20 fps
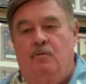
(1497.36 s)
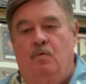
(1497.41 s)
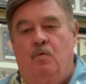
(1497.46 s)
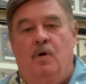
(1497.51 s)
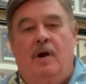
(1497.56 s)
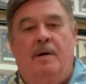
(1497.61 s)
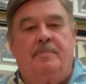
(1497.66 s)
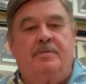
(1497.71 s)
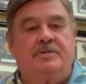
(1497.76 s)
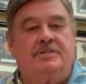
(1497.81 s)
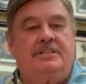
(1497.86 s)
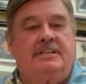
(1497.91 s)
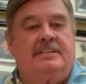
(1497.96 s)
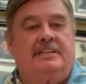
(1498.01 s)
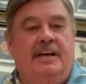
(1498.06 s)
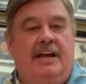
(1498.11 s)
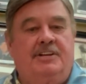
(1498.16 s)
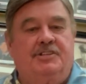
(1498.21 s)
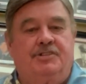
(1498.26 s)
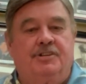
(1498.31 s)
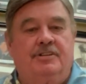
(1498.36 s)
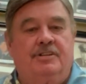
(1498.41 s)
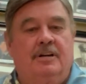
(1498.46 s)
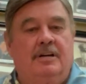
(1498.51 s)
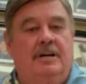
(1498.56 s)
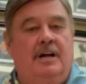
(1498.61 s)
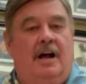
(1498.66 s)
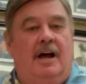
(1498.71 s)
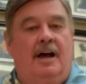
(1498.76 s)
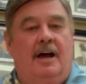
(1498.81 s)
representation to
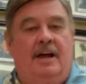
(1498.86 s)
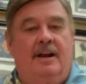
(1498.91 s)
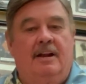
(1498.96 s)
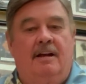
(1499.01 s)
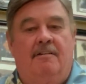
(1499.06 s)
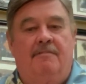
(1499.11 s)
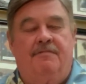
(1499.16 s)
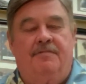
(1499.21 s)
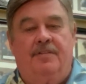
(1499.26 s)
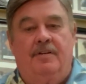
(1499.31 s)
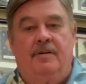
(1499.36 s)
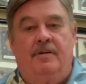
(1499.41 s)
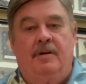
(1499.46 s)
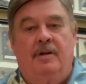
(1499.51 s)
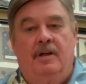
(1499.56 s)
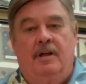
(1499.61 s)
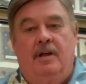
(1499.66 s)
God of, the,